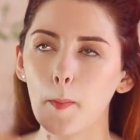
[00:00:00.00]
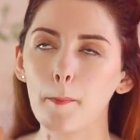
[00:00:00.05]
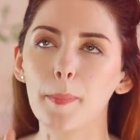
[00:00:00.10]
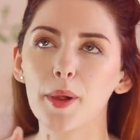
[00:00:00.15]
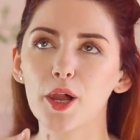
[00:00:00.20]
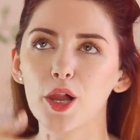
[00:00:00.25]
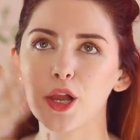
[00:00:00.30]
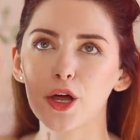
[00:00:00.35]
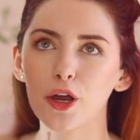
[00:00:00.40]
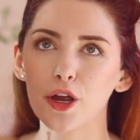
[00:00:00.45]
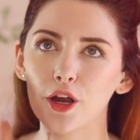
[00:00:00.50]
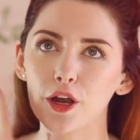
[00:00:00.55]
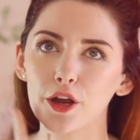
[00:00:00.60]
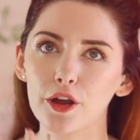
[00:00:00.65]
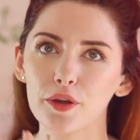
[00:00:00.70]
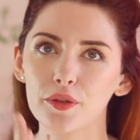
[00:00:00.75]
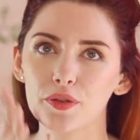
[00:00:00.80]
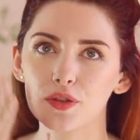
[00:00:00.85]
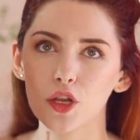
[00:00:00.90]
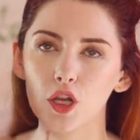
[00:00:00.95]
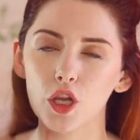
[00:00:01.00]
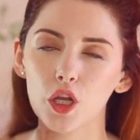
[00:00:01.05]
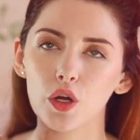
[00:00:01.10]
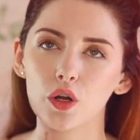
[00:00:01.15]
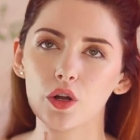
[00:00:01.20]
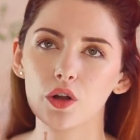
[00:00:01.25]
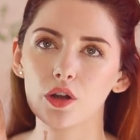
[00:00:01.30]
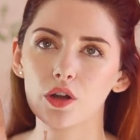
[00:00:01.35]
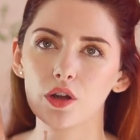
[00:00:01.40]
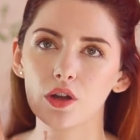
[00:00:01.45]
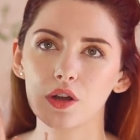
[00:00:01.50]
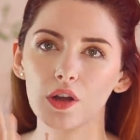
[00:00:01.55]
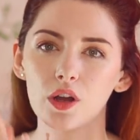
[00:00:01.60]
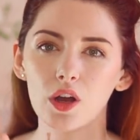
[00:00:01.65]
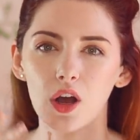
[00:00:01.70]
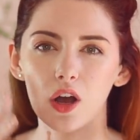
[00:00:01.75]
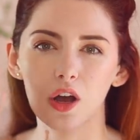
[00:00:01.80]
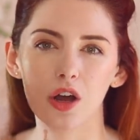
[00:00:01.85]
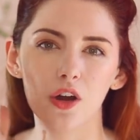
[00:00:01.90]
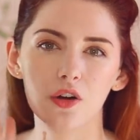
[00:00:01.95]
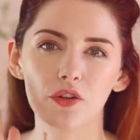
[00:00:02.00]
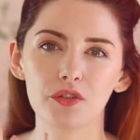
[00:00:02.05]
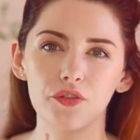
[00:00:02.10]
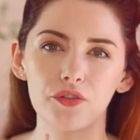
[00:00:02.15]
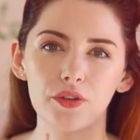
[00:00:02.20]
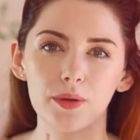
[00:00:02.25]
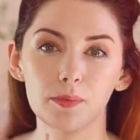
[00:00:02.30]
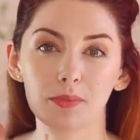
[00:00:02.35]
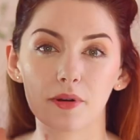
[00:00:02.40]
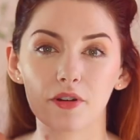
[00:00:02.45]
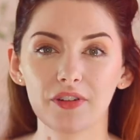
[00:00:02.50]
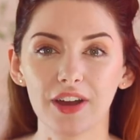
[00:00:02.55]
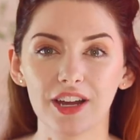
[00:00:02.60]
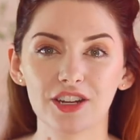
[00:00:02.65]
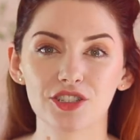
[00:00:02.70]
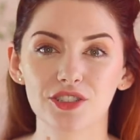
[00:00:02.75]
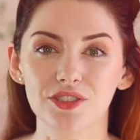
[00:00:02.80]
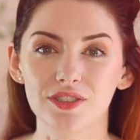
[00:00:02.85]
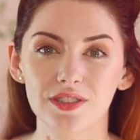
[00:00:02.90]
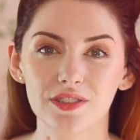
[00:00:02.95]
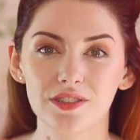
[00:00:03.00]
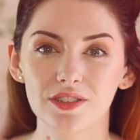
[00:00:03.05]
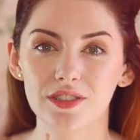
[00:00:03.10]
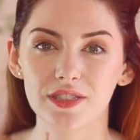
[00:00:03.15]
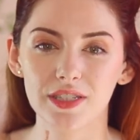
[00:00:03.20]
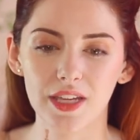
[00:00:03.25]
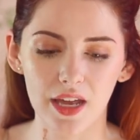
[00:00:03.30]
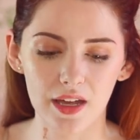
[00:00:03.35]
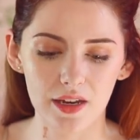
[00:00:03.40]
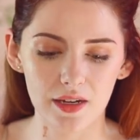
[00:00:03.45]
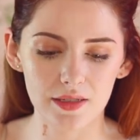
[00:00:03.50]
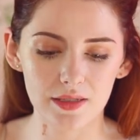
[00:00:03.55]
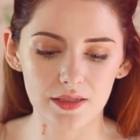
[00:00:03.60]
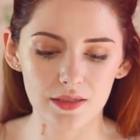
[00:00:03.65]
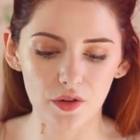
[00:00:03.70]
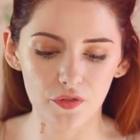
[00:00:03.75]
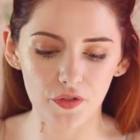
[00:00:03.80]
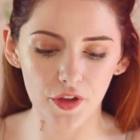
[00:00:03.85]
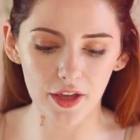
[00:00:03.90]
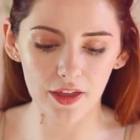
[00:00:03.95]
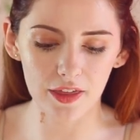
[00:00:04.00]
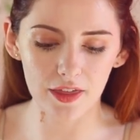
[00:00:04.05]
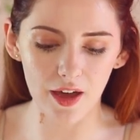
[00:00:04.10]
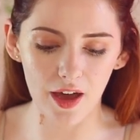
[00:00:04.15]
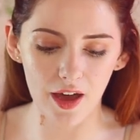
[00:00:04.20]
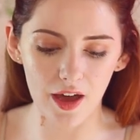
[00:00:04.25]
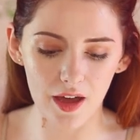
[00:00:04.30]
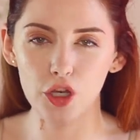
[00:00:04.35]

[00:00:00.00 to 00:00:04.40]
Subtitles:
blur the look of imperfections on your skin and stuff like that.